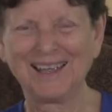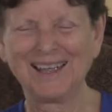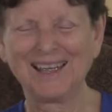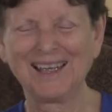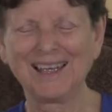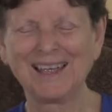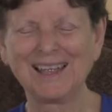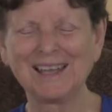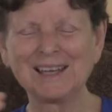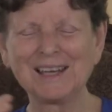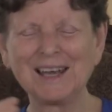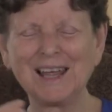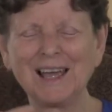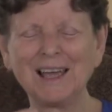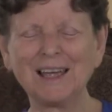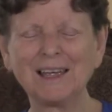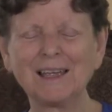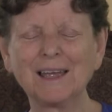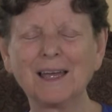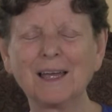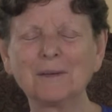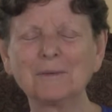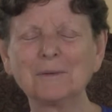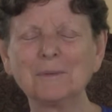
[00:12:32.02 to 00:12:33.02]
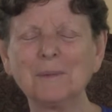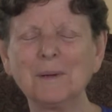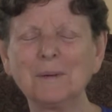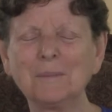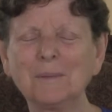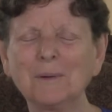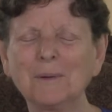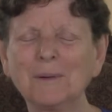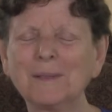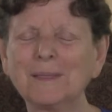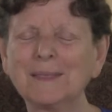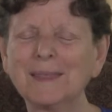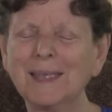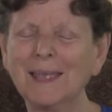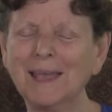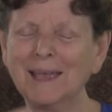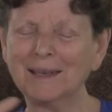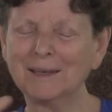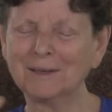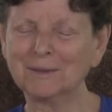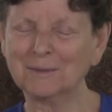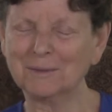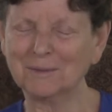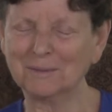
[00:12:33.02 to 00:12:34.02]
And I remember at the
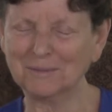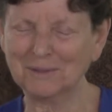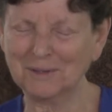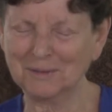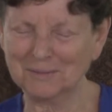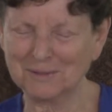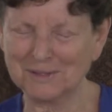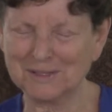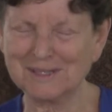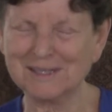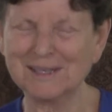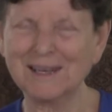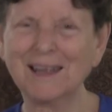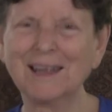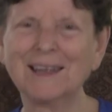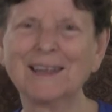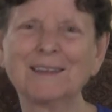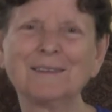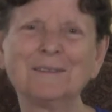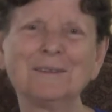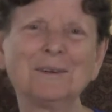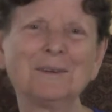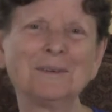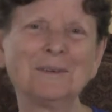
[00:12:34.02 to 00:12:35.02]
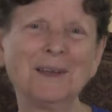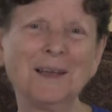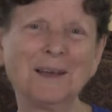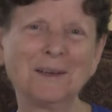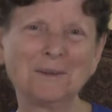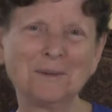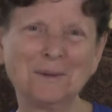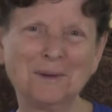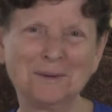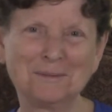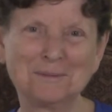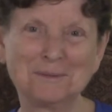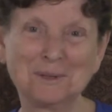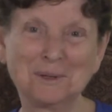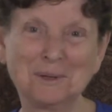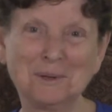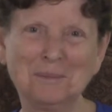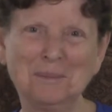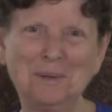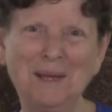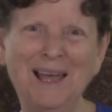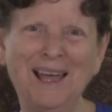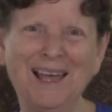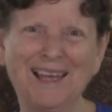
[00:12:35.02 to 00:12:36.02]
end when we would say, you know, now you have to go
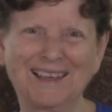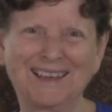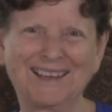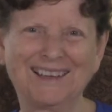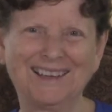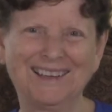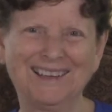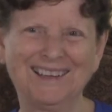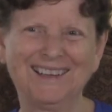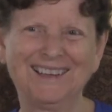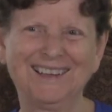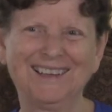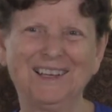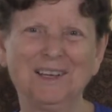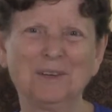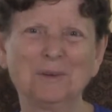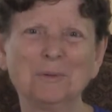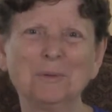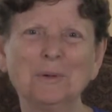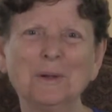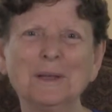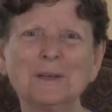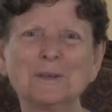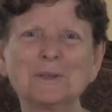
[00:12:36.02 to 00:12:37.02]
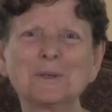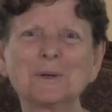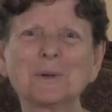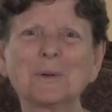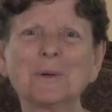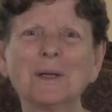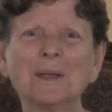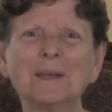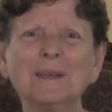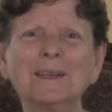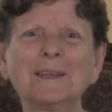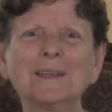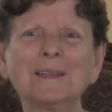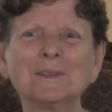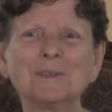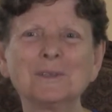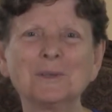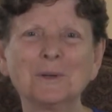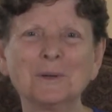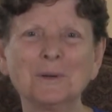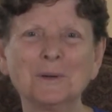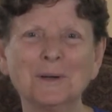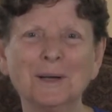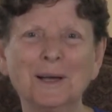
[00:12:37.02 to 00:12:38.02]
back, reintegrating
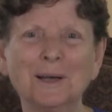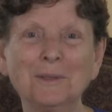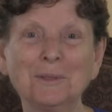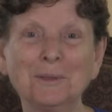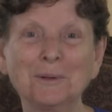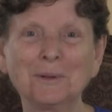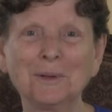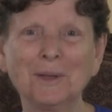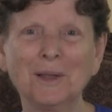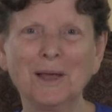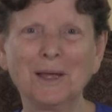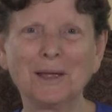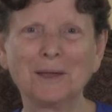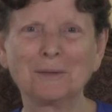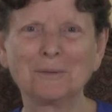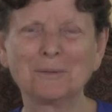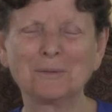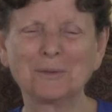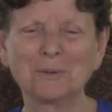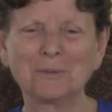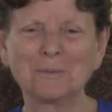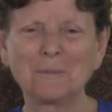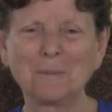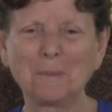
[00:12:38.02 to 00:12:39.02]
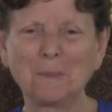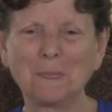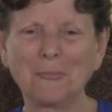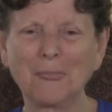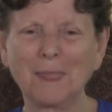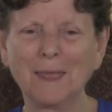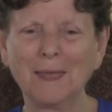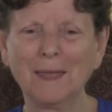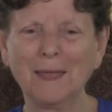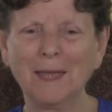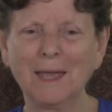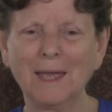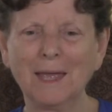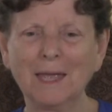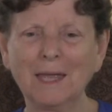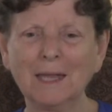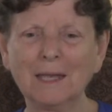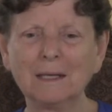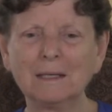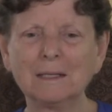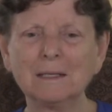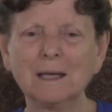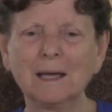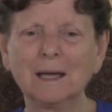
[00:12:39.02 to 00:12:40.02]
into your other life.
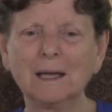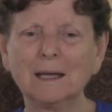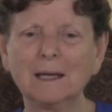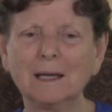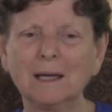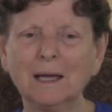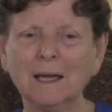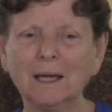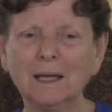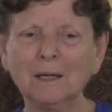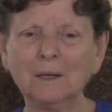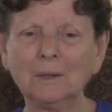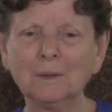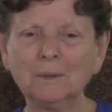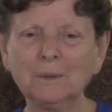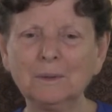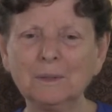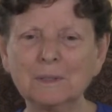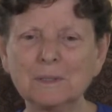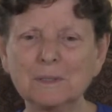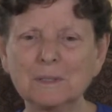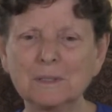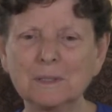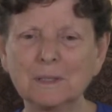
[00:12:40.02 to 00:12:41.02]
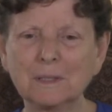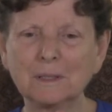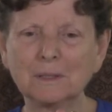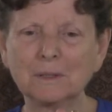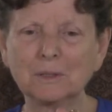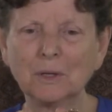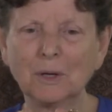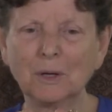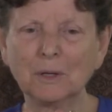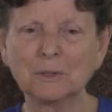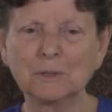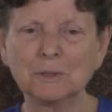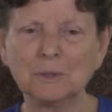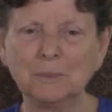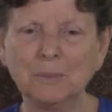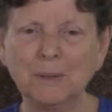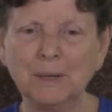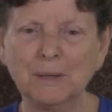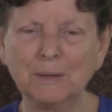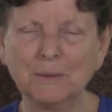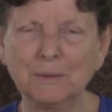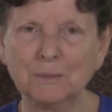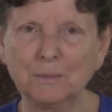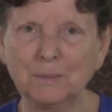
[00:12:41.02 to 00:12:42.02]
And I always talked
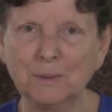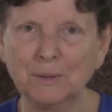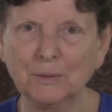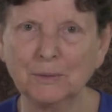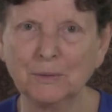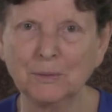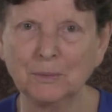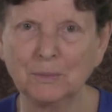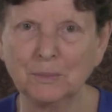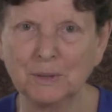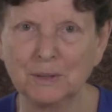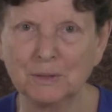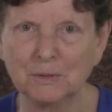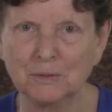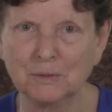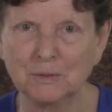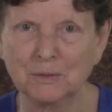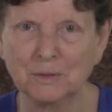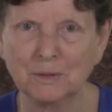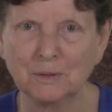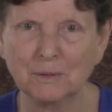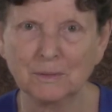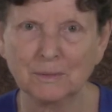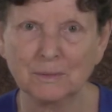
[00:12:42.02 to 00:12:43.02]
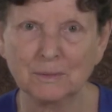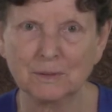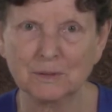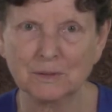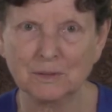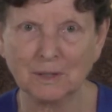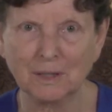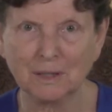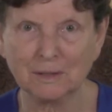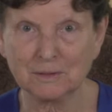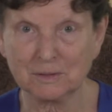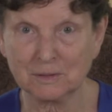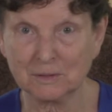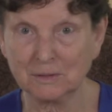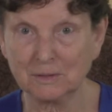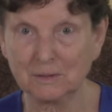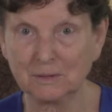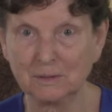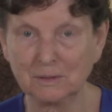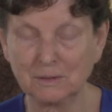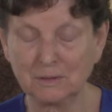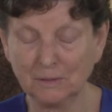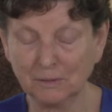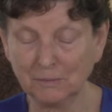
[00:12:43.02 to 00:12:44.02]
about pilgrimage, which I
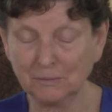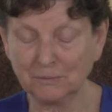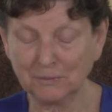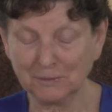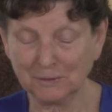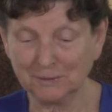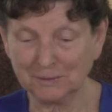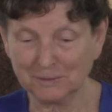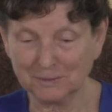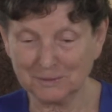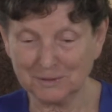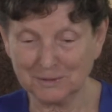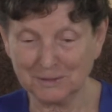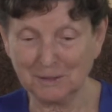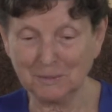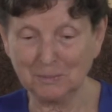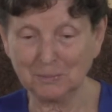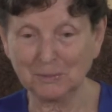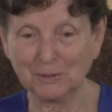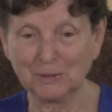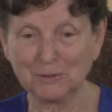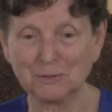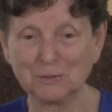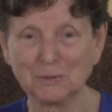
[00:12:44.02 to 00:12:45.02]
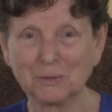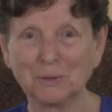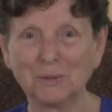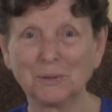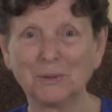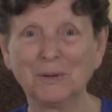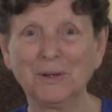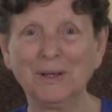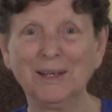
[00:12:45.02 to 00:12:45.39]
still feel is deeply true.